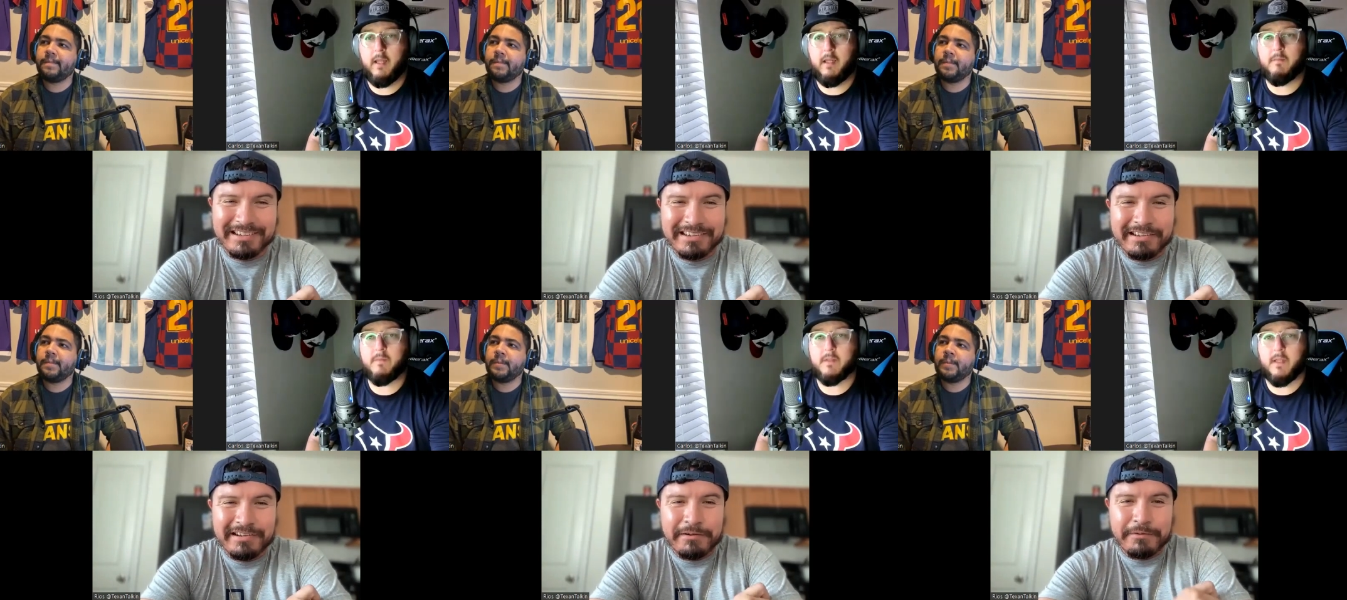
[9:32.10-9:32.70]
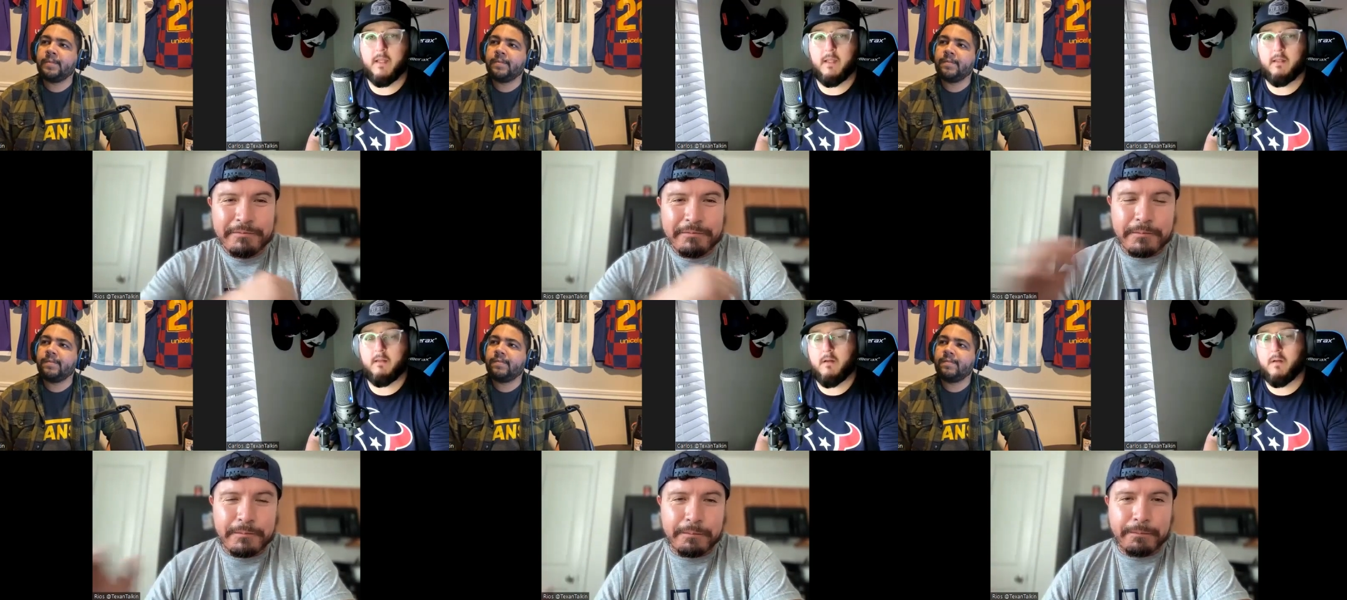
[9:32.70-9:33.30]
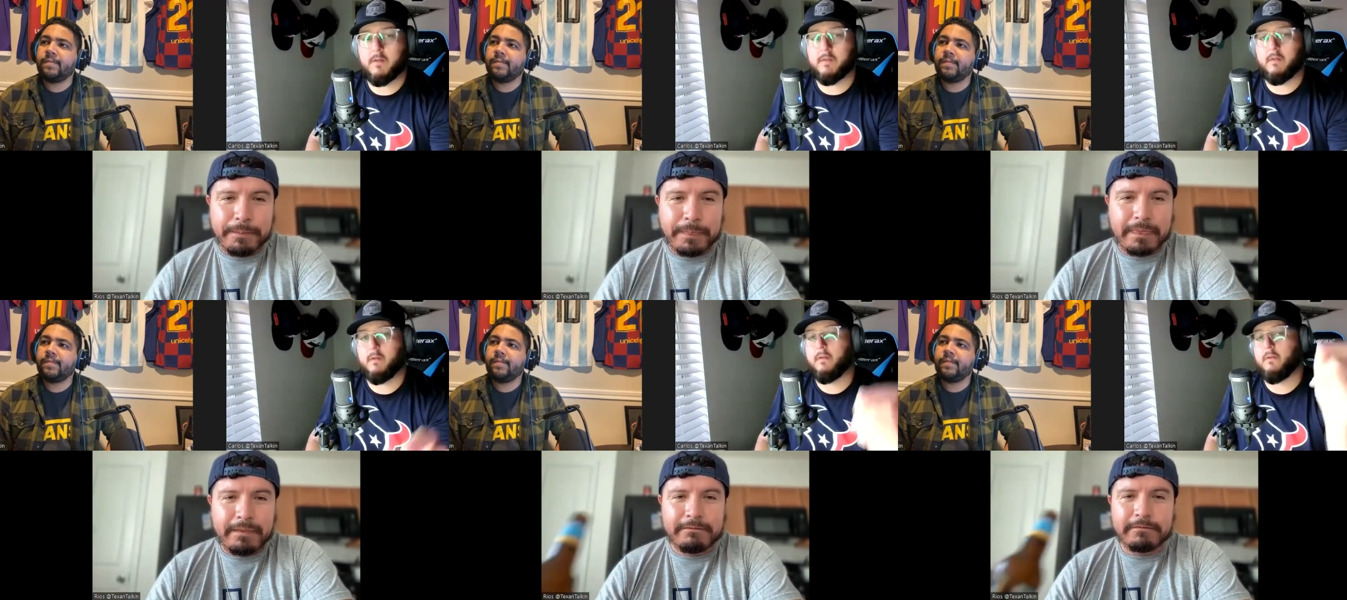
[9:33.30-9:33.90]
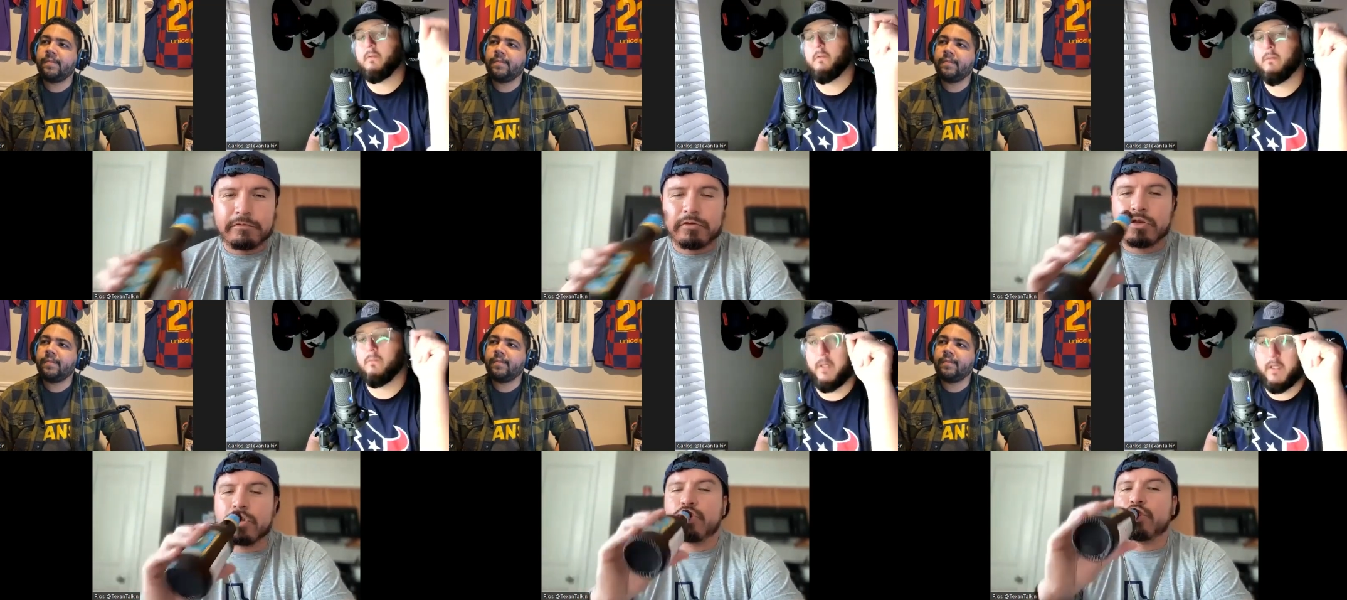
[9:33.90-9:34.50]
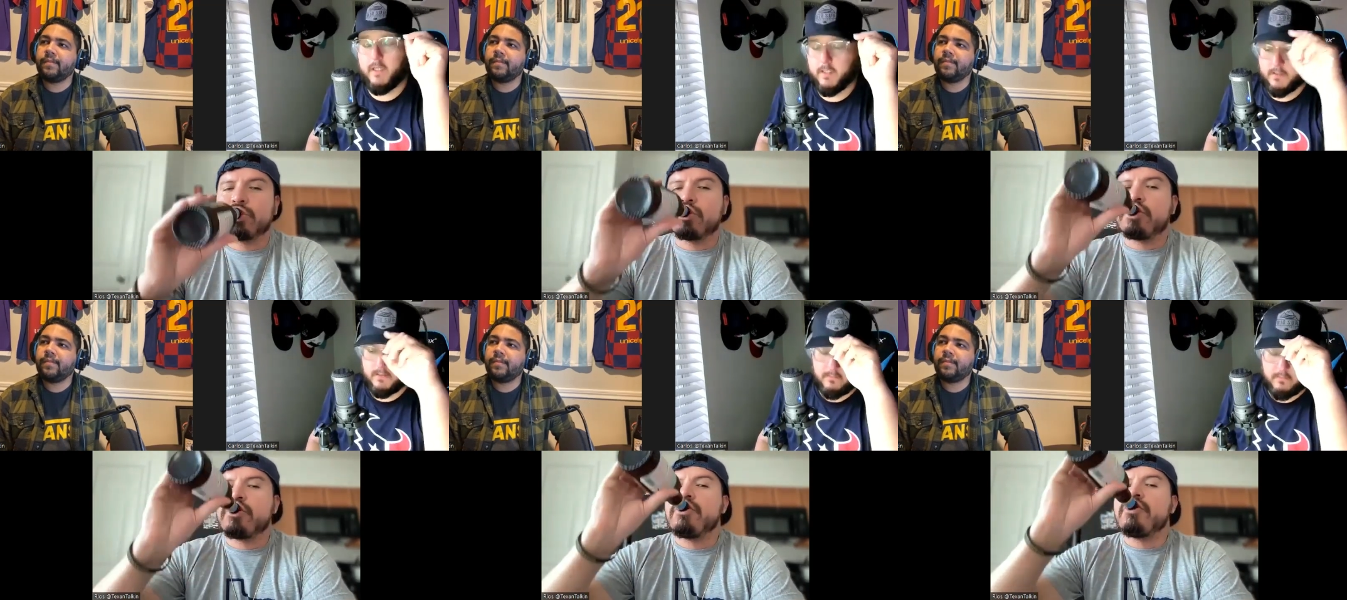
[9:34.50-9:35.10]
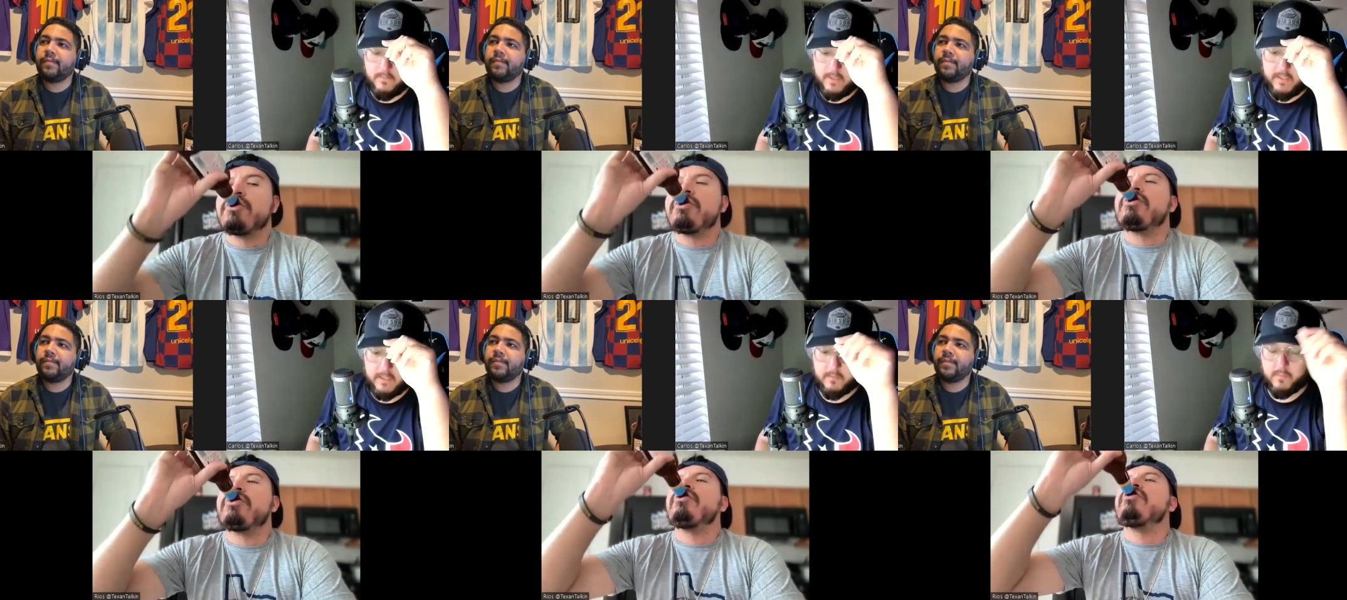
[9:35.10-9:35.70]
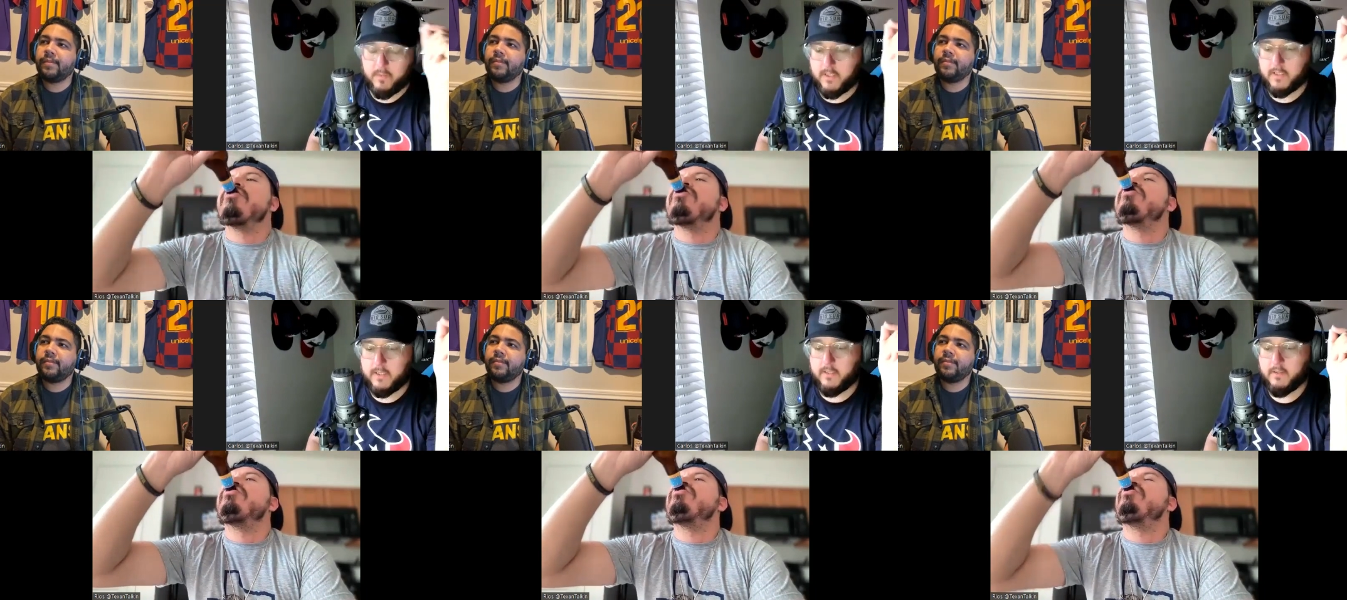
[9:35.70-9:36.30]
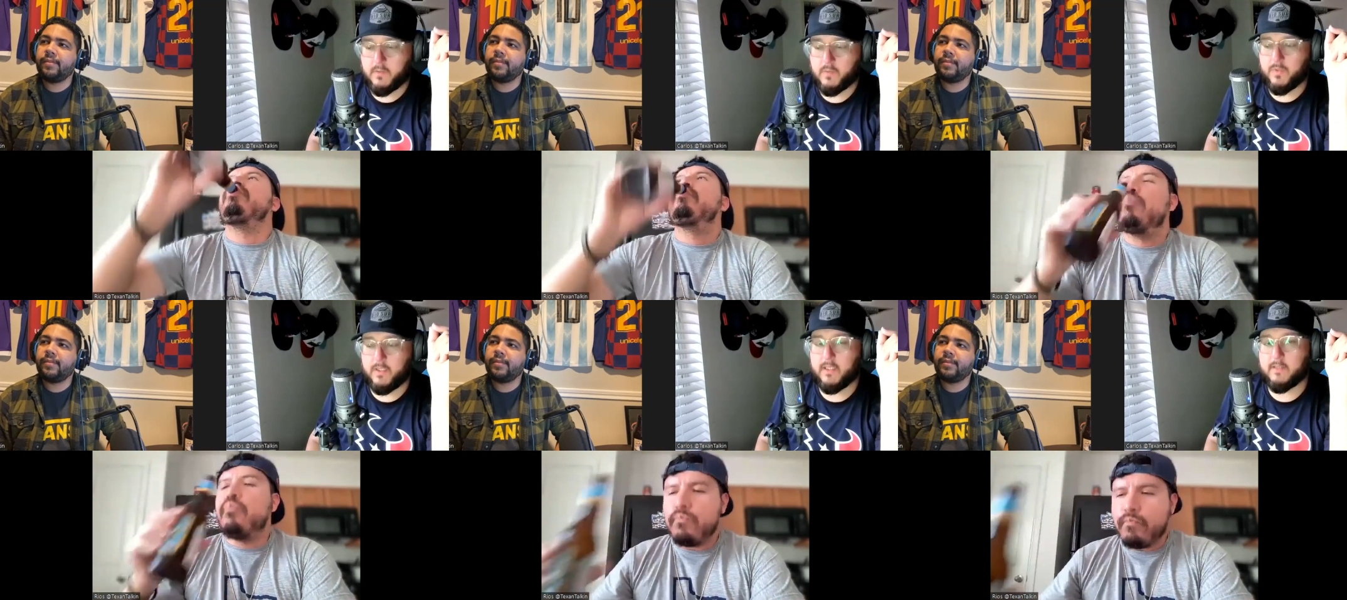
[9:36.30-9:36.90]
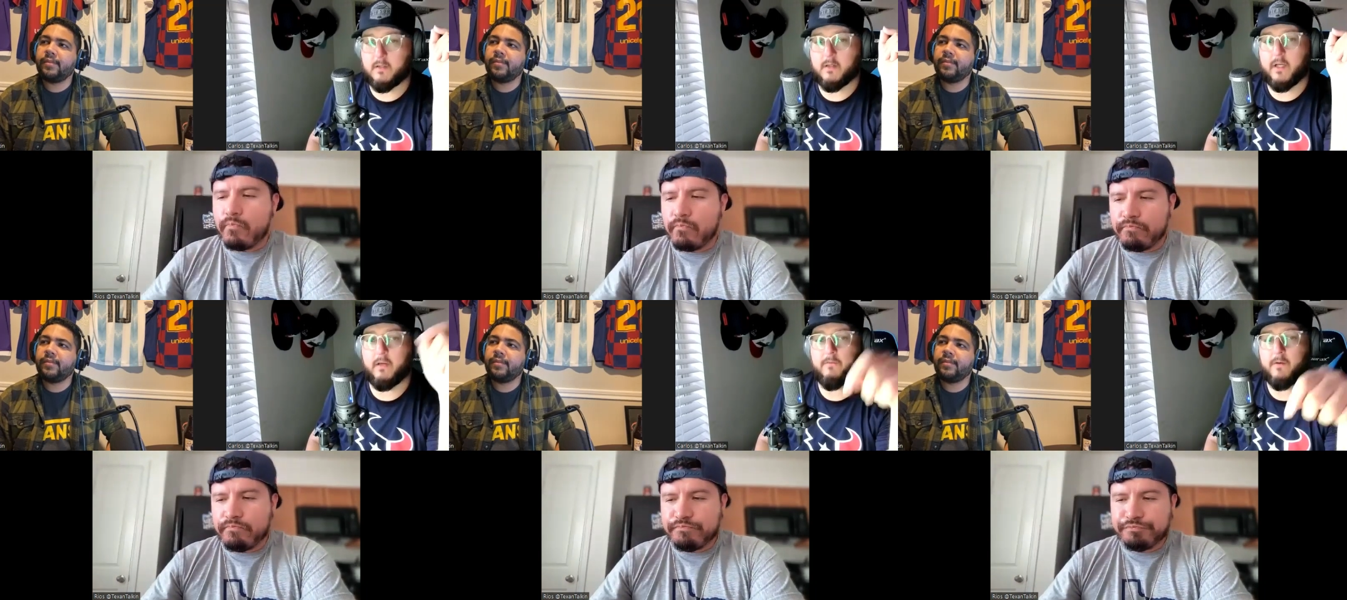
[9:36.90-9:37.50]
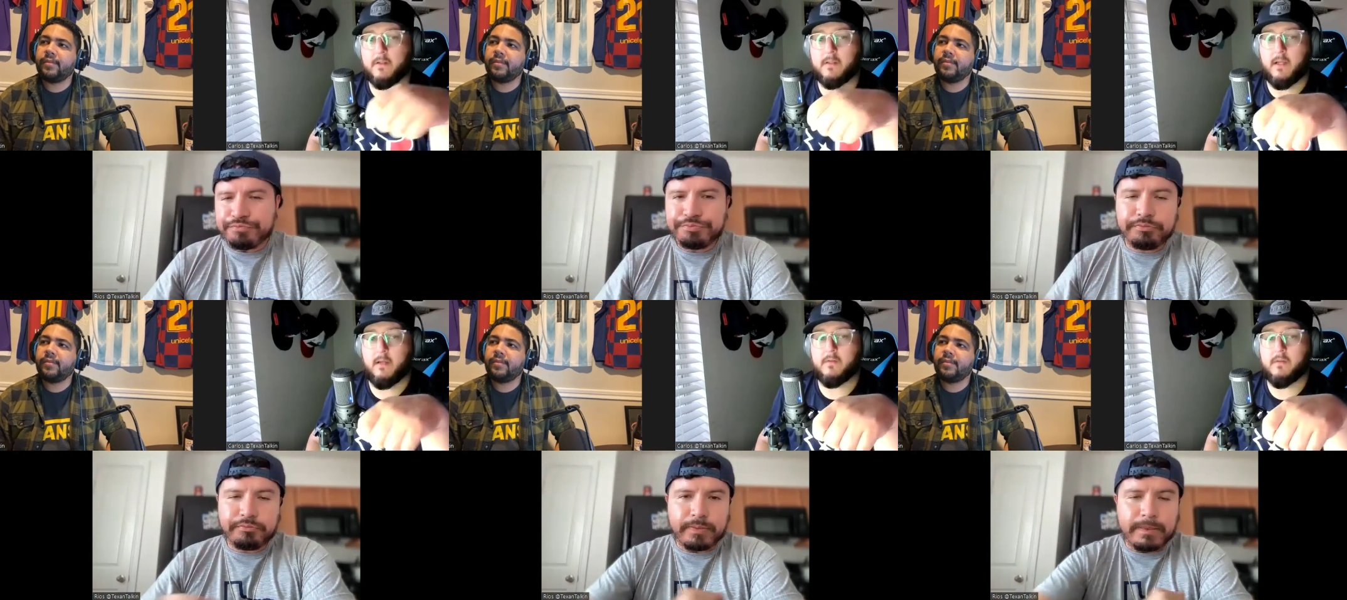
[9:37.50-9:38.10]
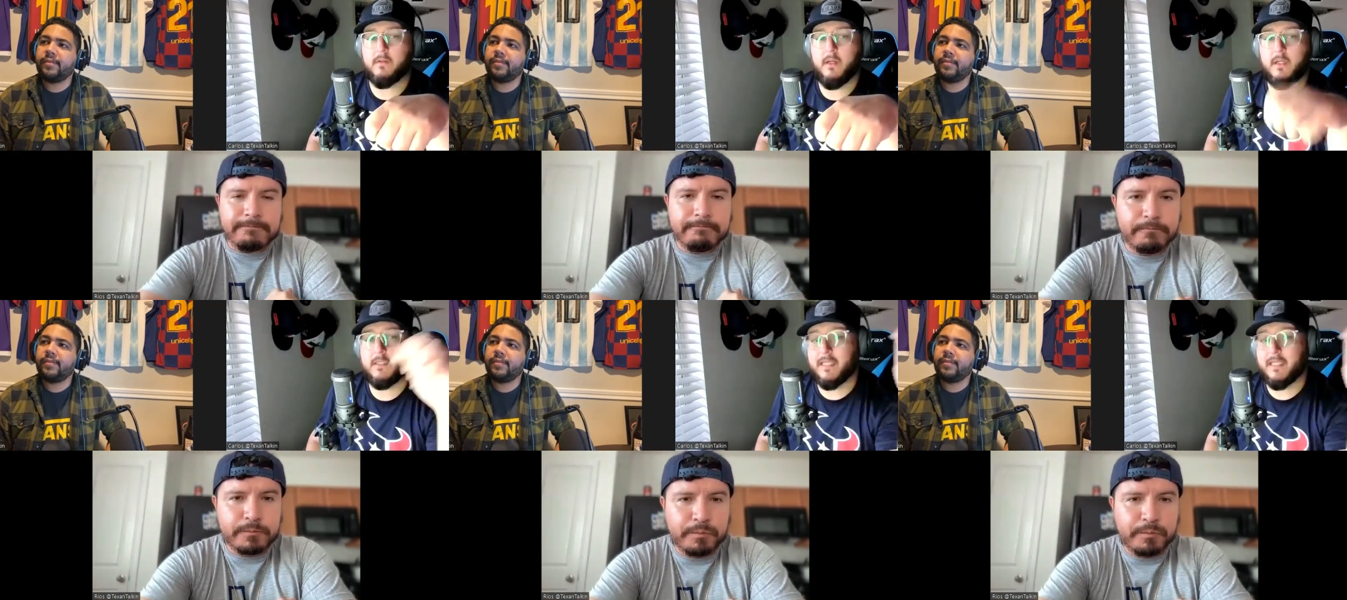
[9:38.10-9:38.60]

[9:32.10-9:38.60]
Speaker 1: Games and also we need to we need to really really start getting first downs.